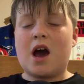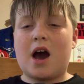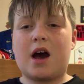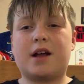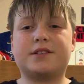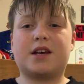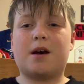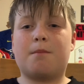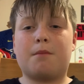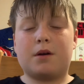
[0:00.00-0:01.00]
and
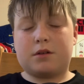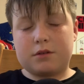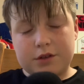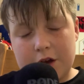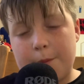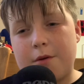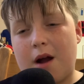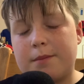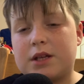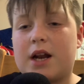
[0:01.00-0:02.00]
Yilmaz
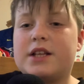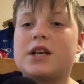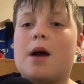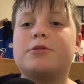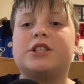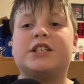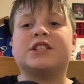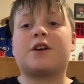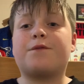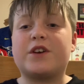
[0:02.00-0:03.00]
Ramadani to Aberdeen
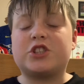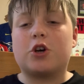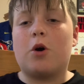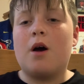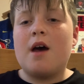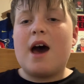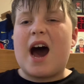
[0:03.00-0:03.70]
is official